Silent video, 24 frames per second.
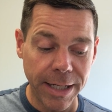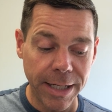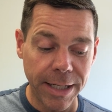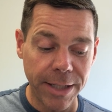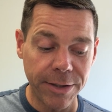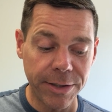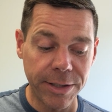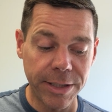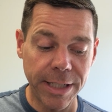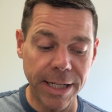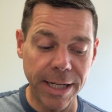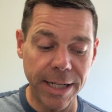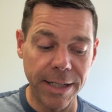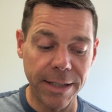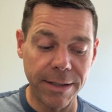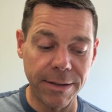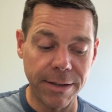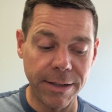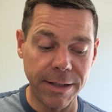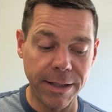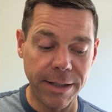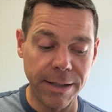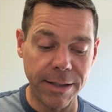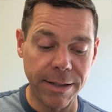He'll say
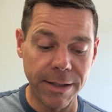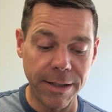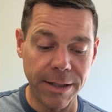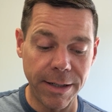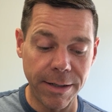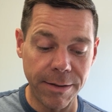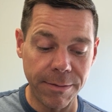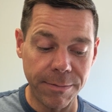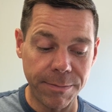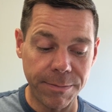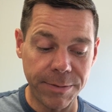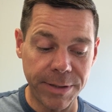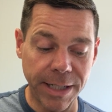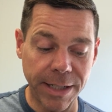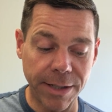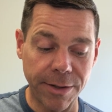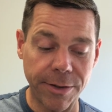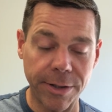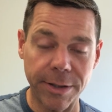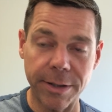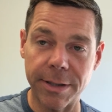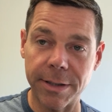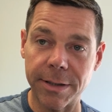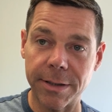in the 2
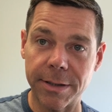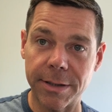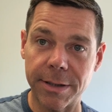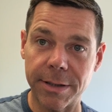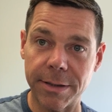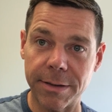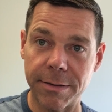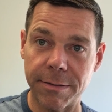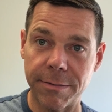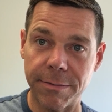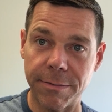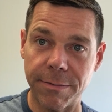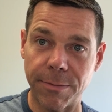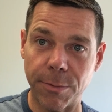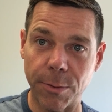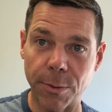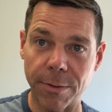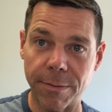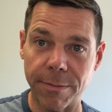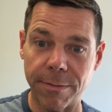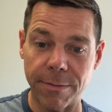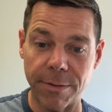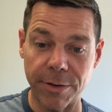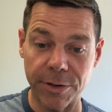Corinthians
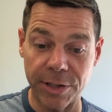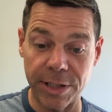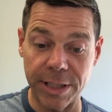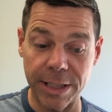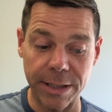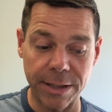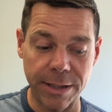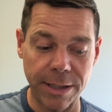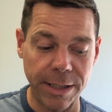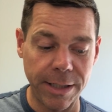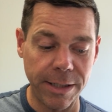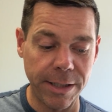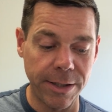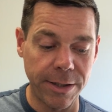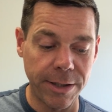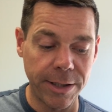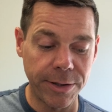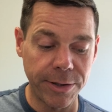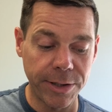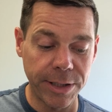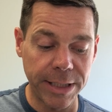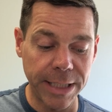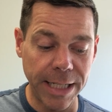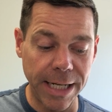4, verse 16 here,
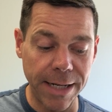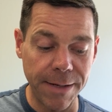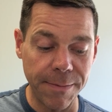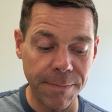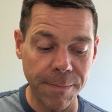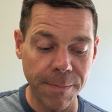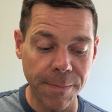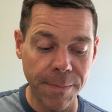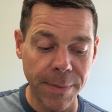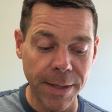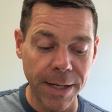he'll say,